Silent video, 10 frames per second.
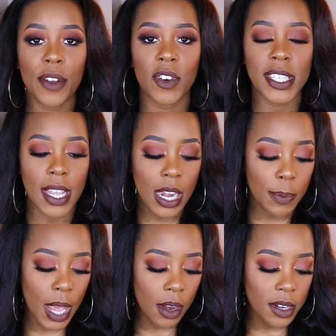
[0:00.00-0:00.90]
right, for
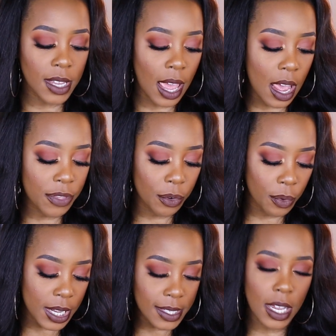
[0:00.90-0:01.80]
setting powders, I have
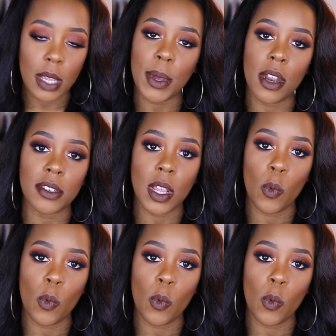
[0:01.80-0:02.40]
three setting powders